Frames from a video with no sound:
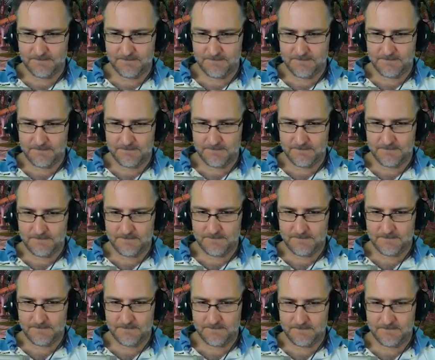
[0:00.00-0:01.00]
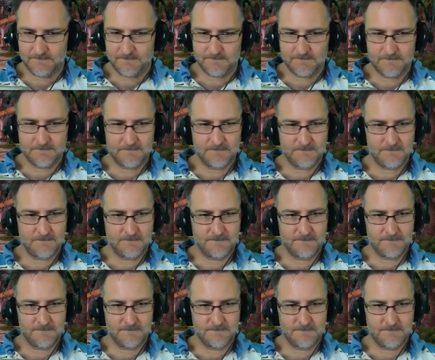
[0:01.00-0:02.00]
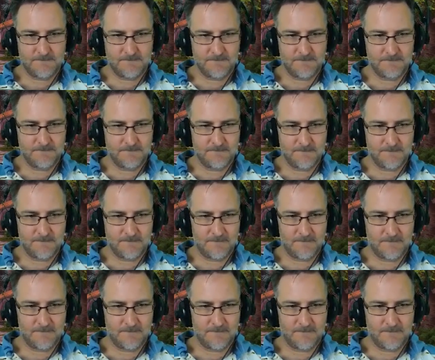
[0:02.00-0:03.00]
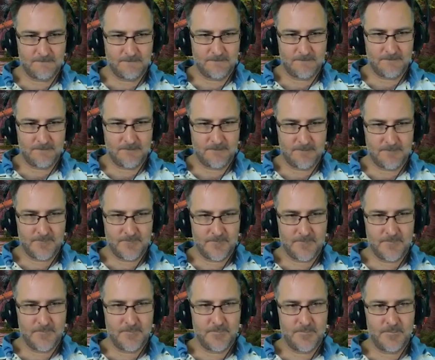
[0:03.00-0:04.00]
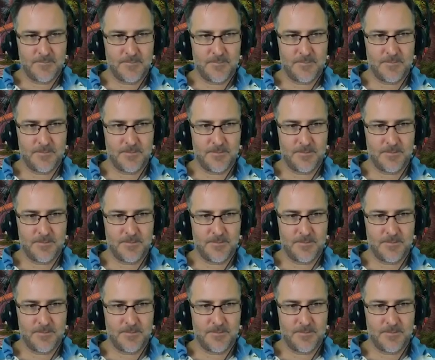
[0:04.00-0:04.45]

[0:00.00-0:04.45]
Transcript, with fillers: anyone can help you find this pillar of creation, it will be my grandfather.